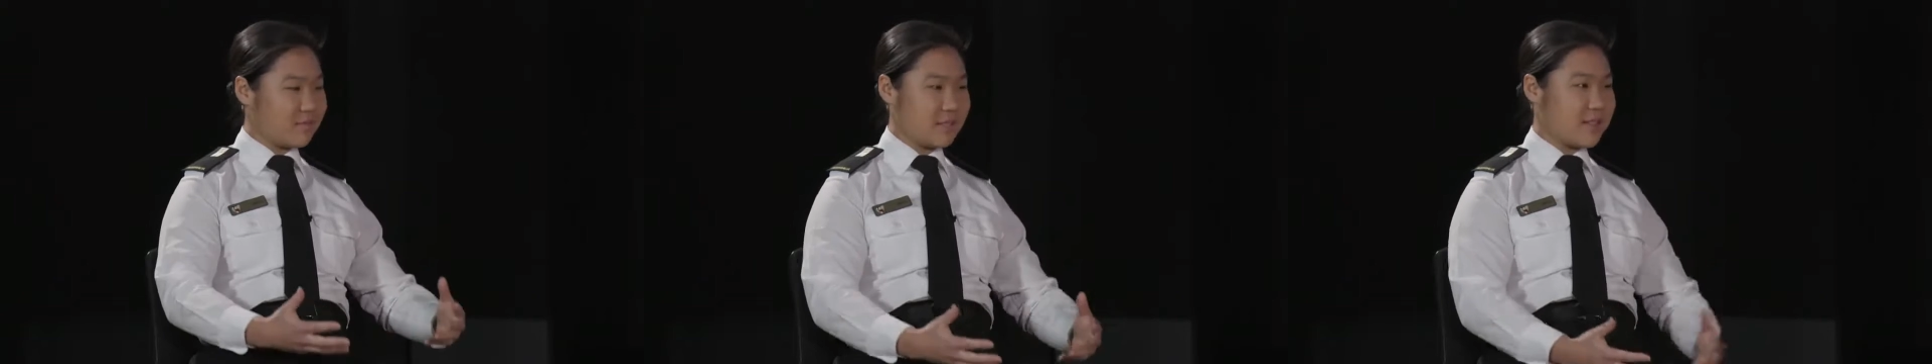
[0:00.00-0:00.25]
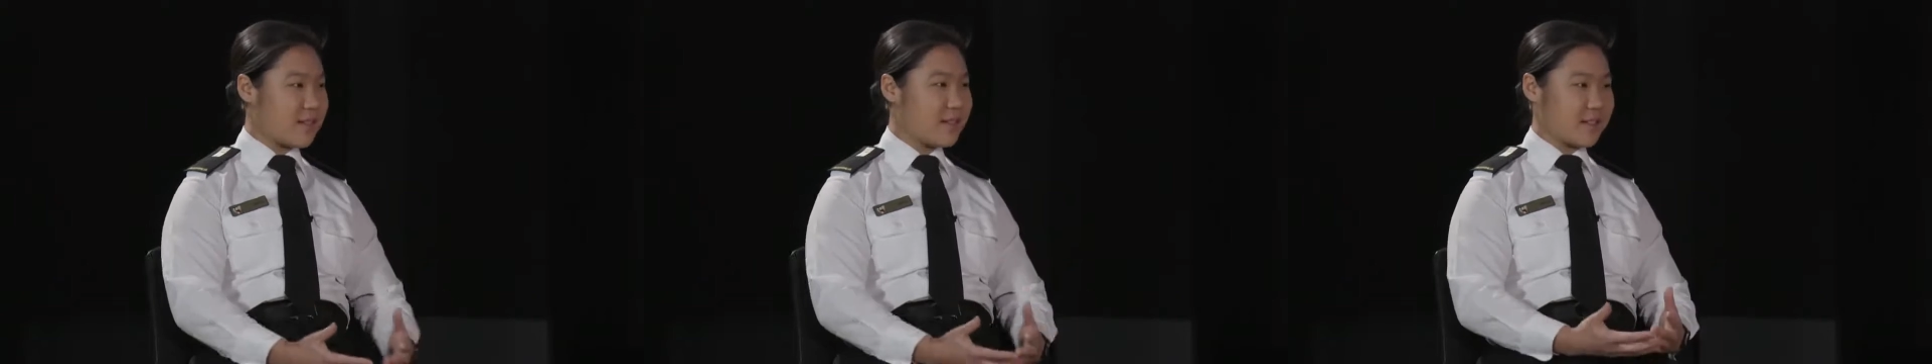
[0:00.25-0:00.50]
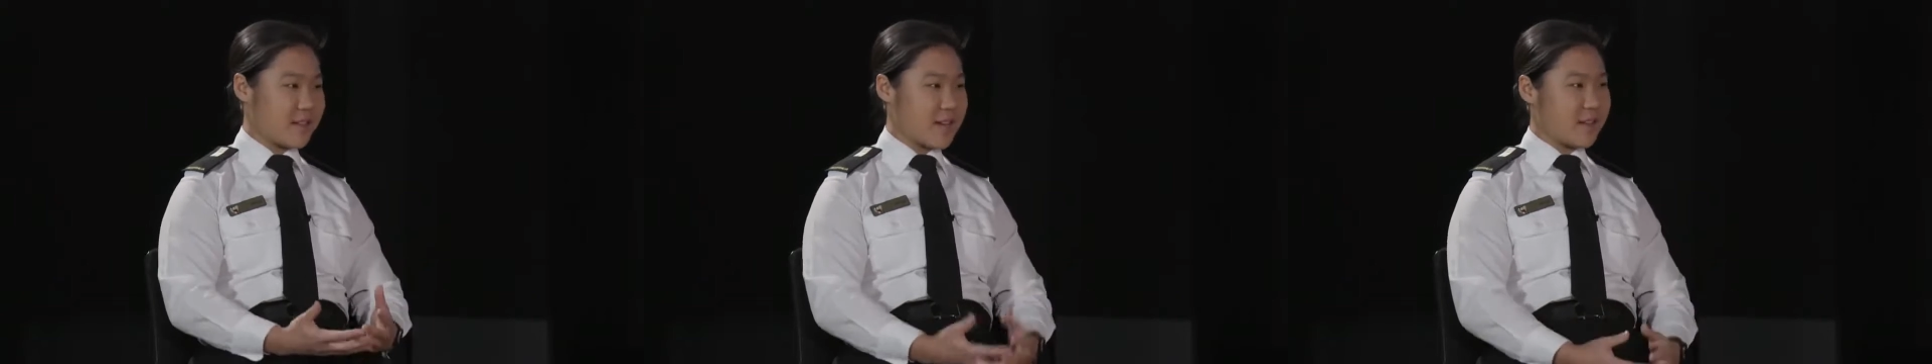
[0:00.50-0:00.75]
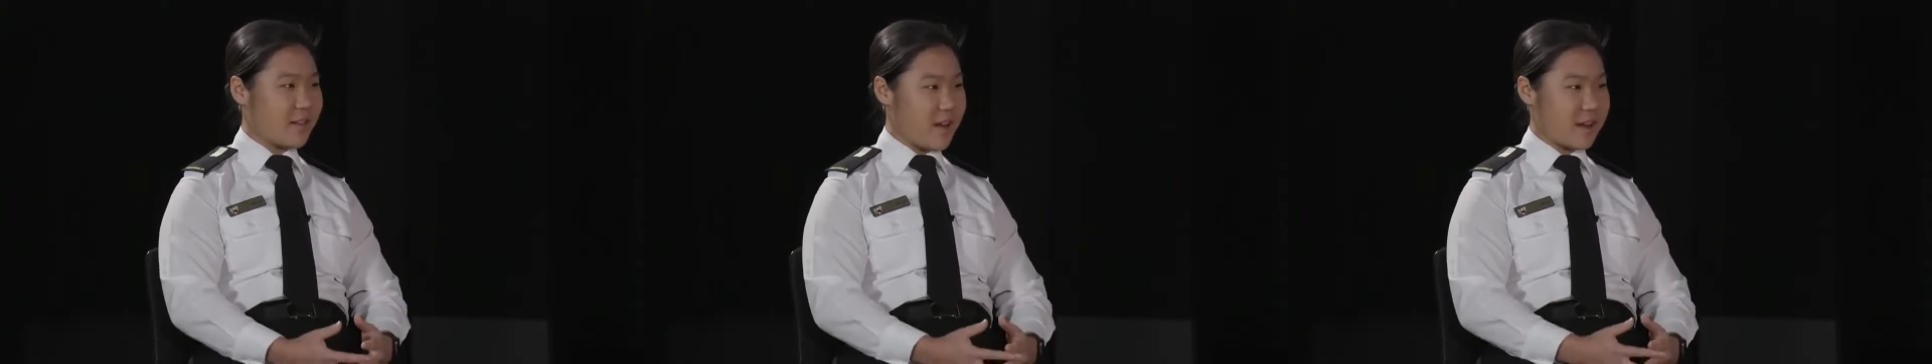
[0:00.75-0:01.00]

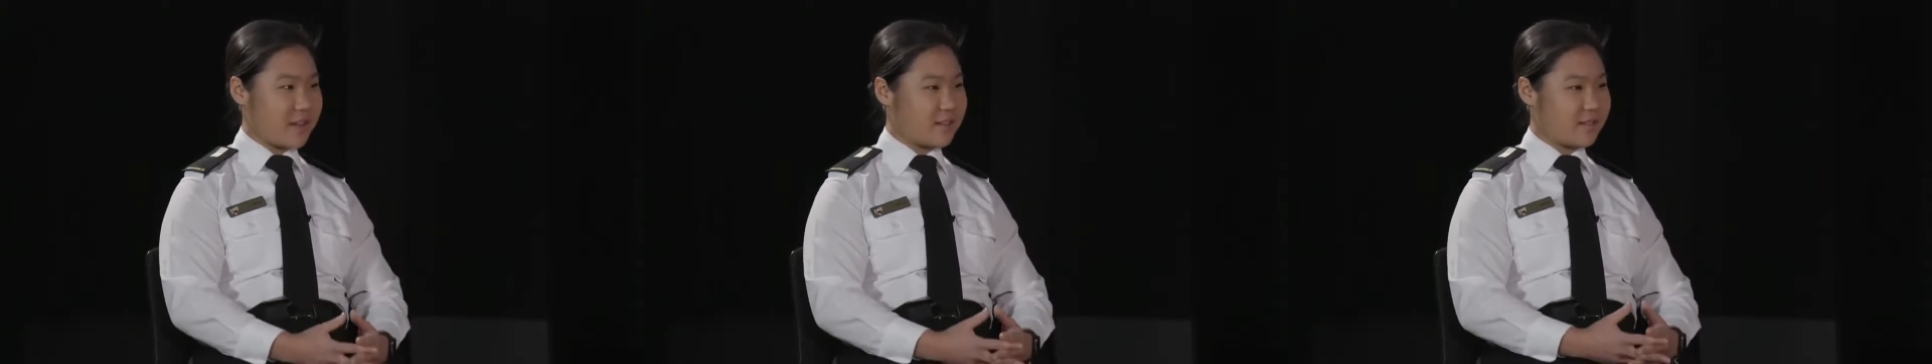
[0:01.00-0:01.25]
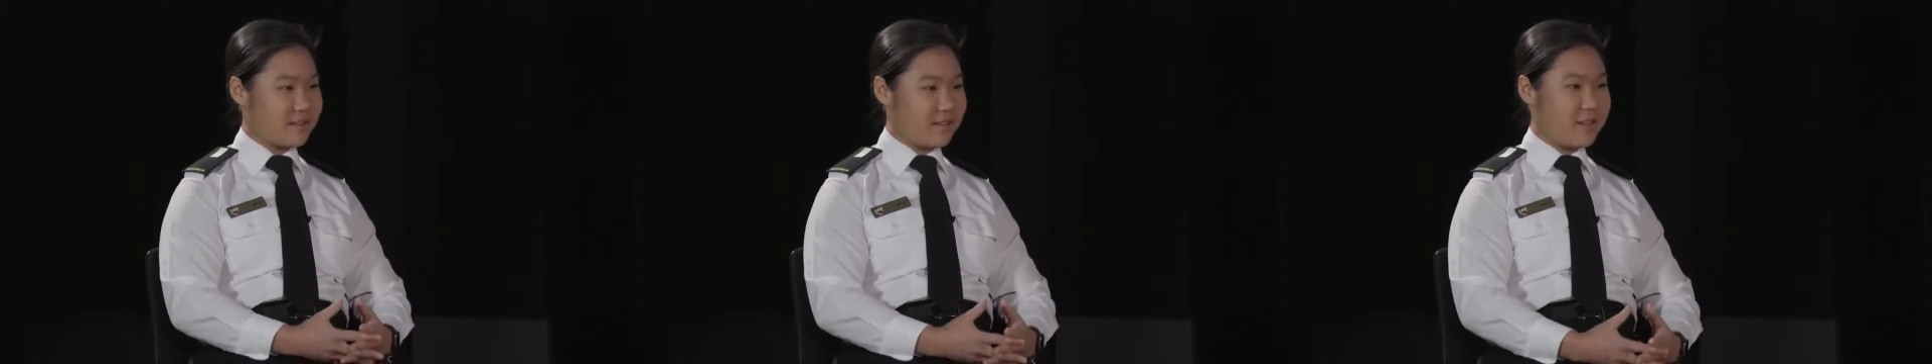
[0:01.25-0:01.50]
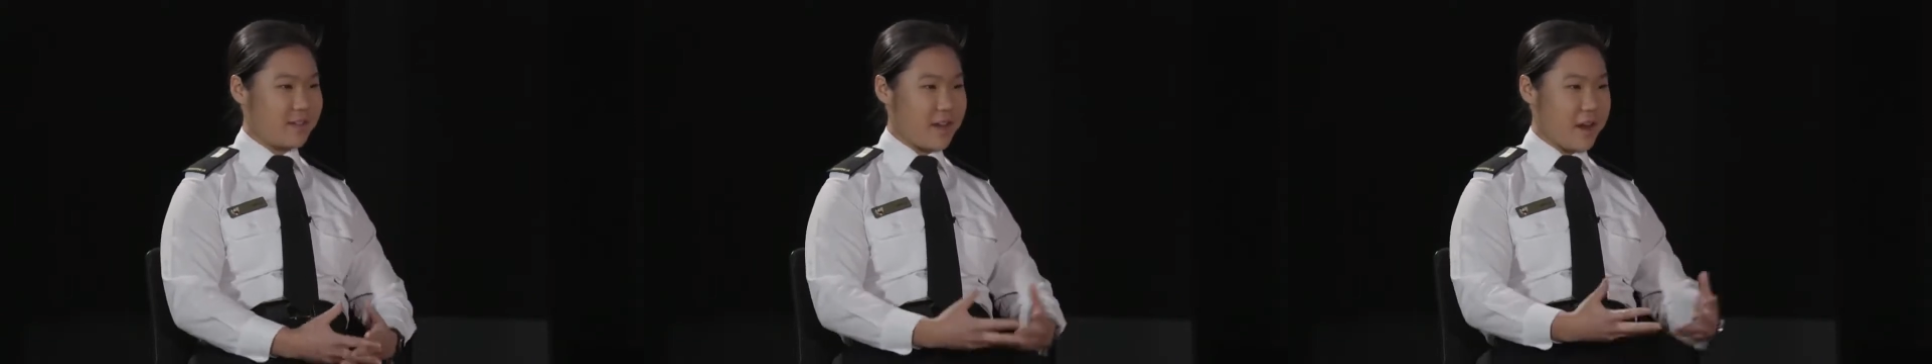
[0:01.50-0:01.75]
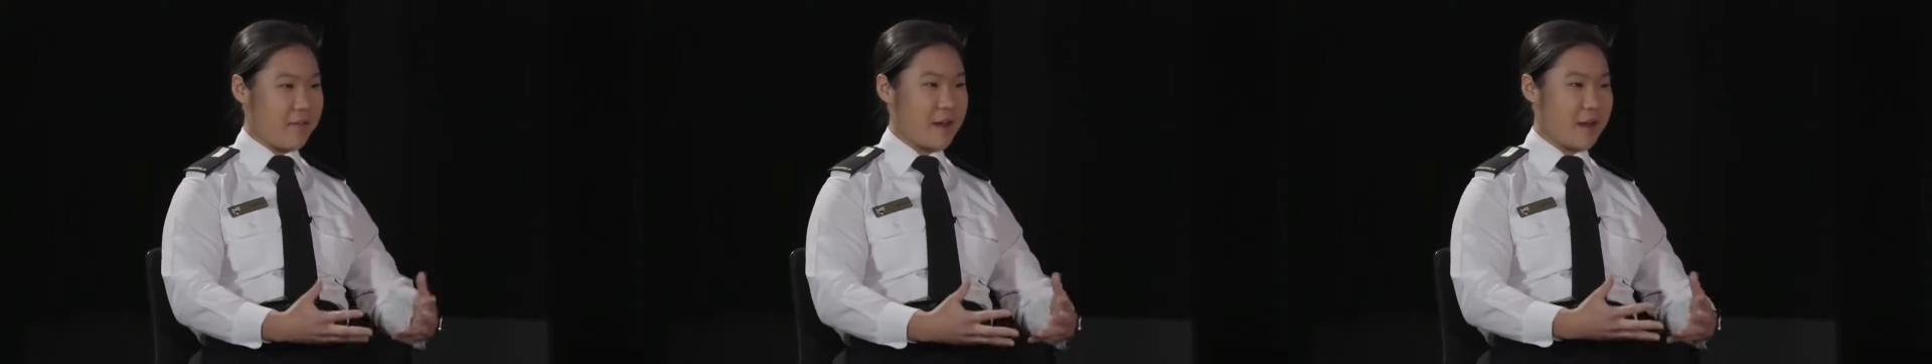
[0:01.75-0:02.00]
seriously, like
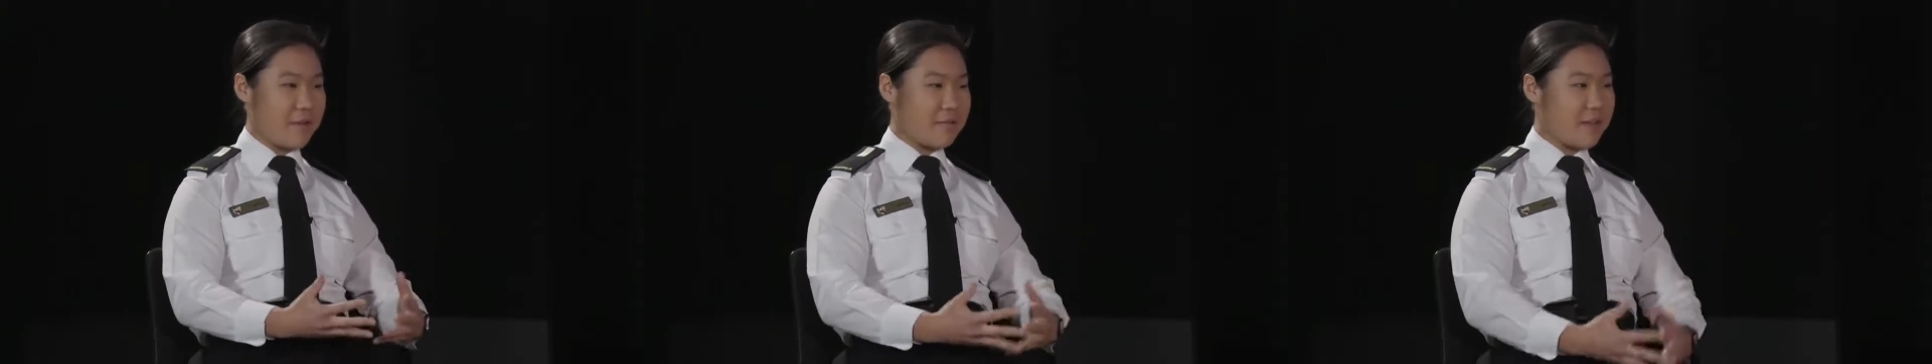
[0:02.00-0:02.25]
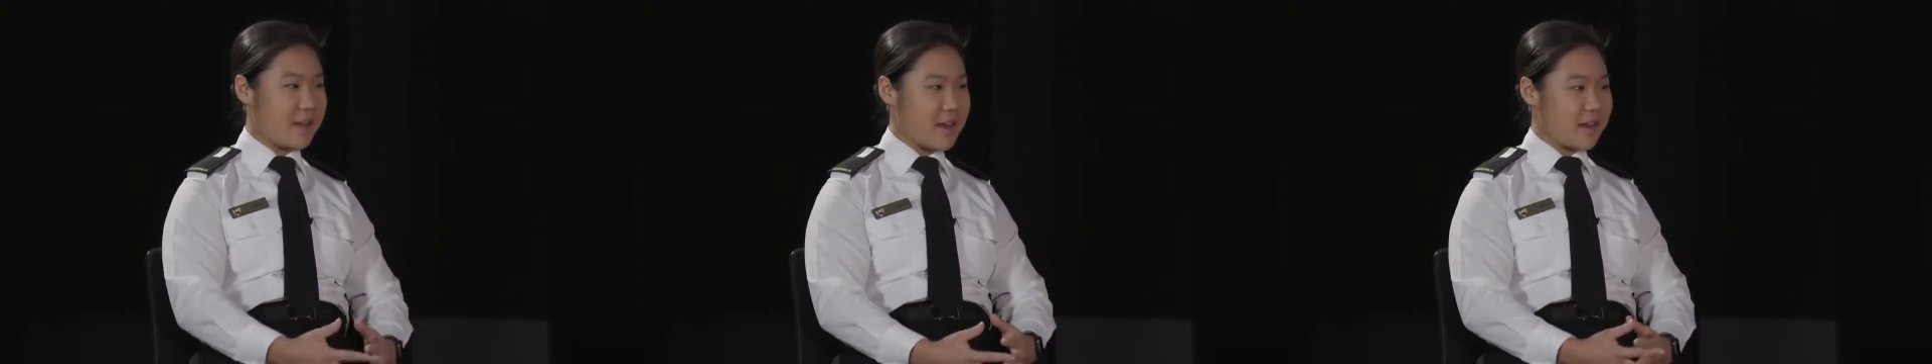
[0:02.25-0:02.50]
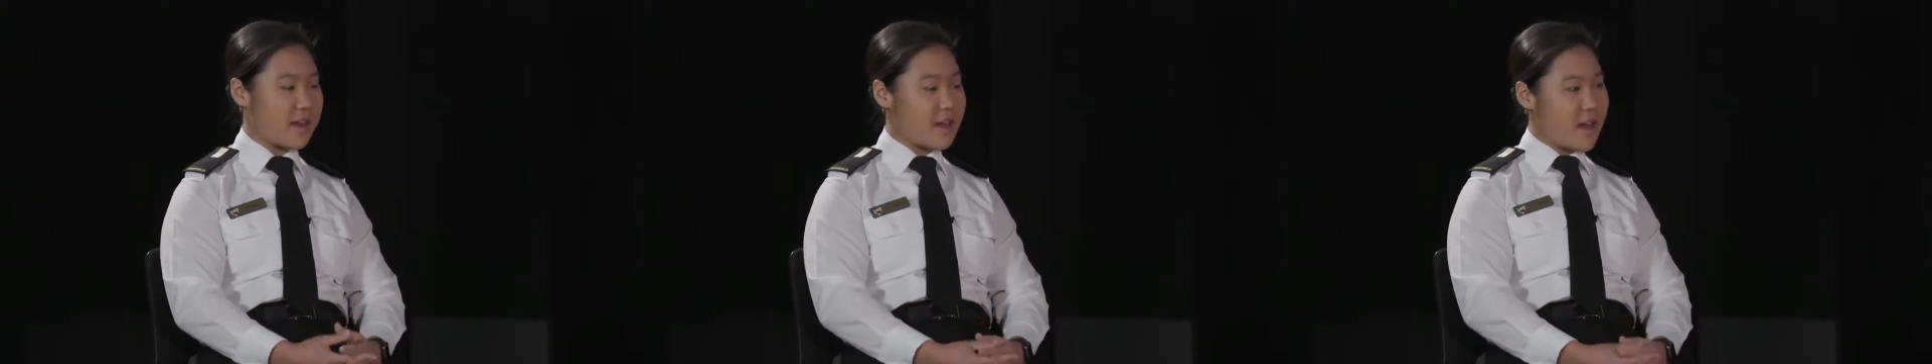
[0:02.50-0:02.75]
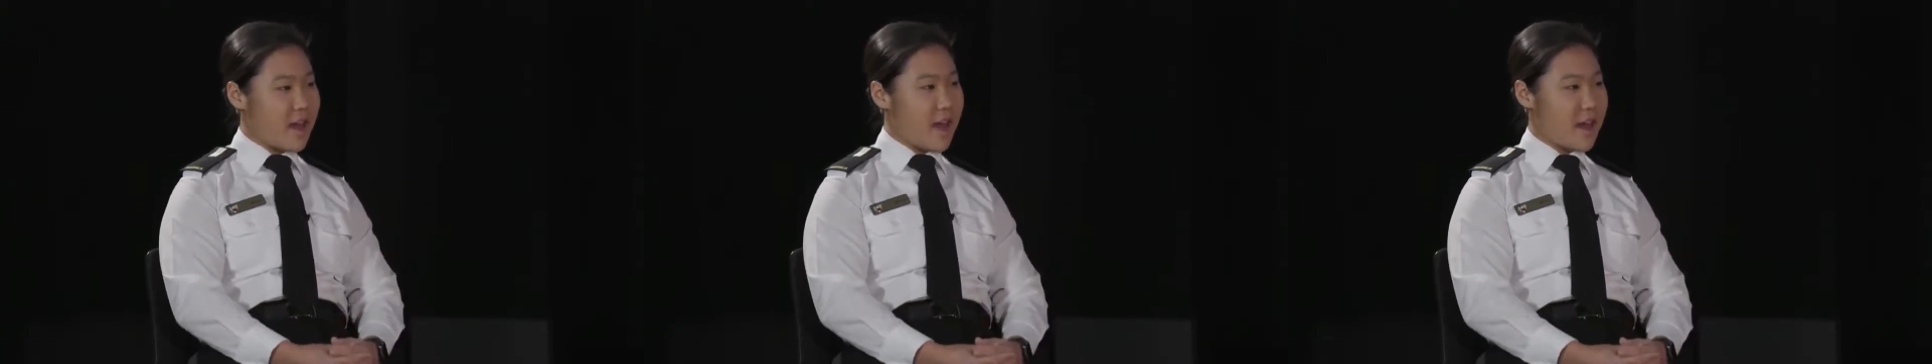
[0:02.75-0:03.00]
get around everything
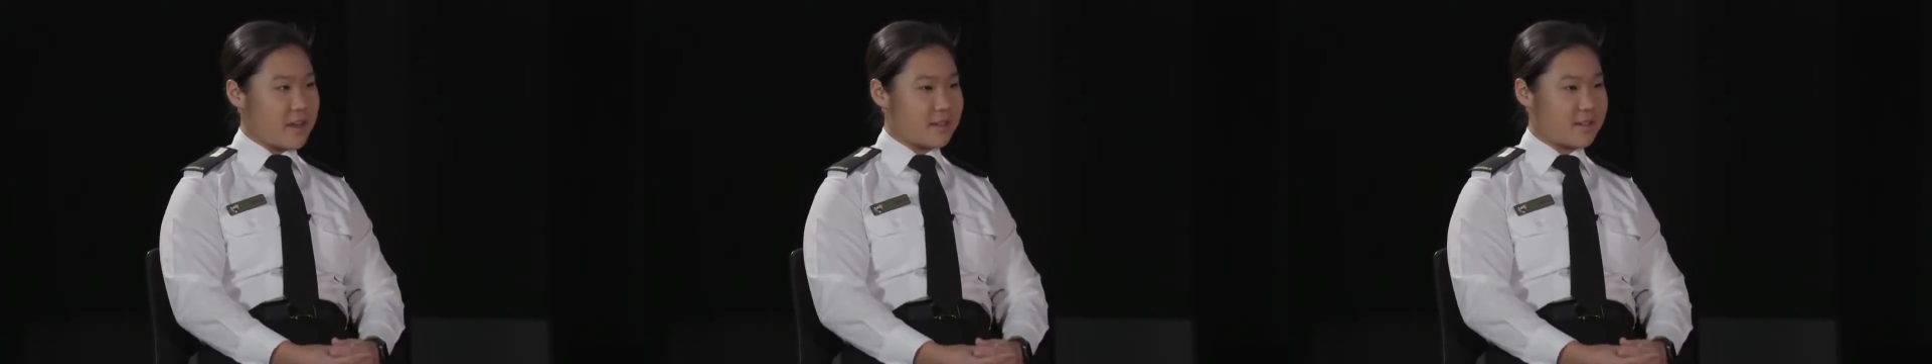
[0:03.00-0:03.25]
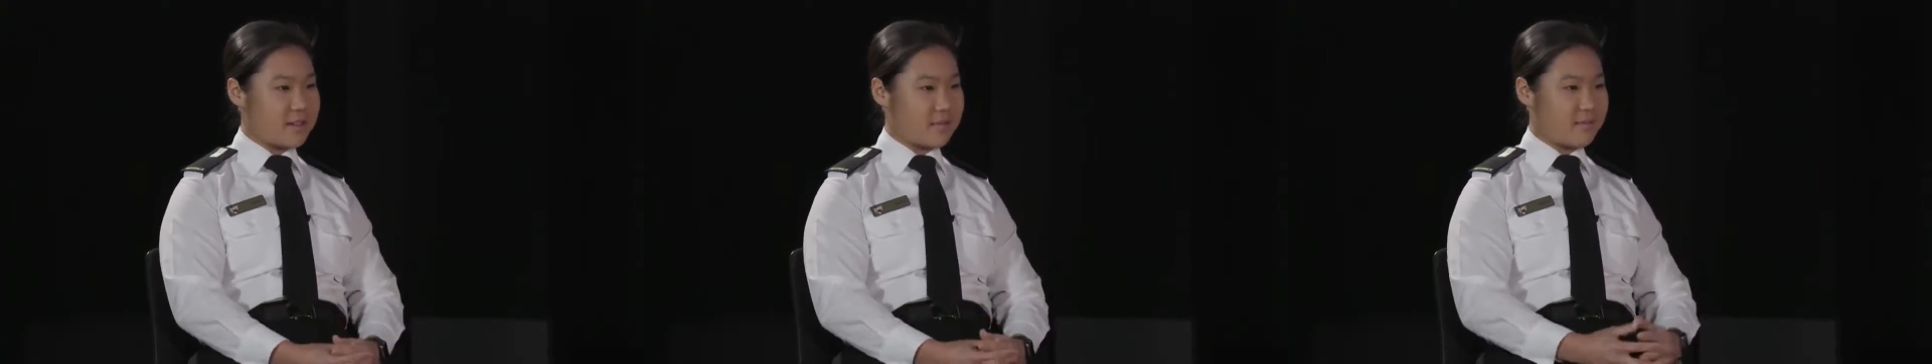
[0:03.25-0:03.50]
and